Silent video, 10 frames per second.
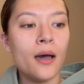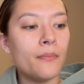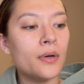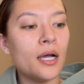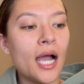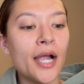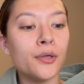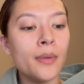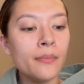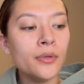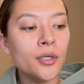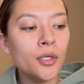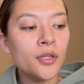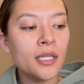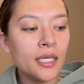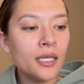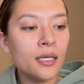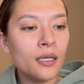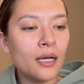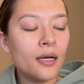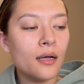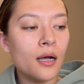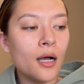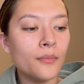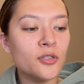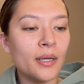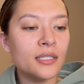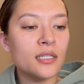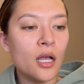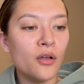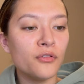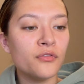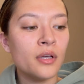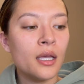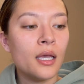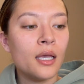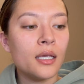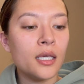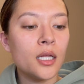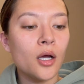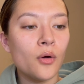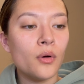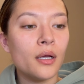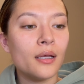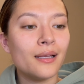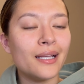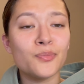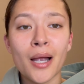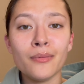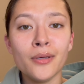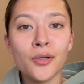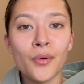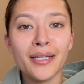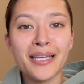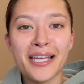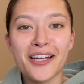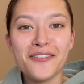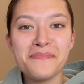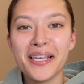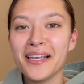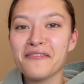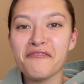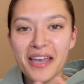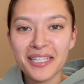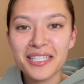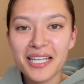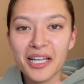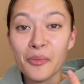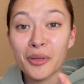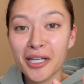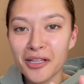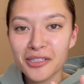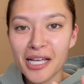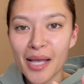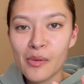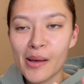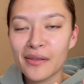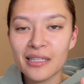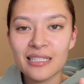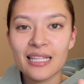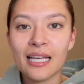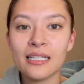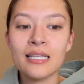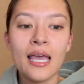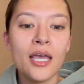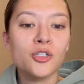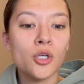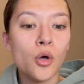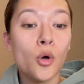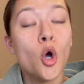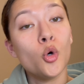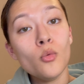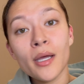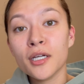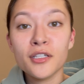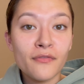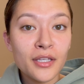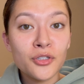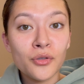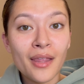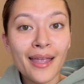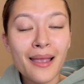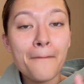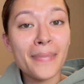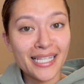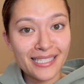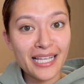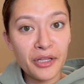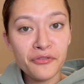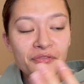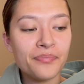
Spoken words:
But I remember thinking to myself, you know, it's probably annoying to hear me vent and complain all the time about these things, so who better to vent to than myself?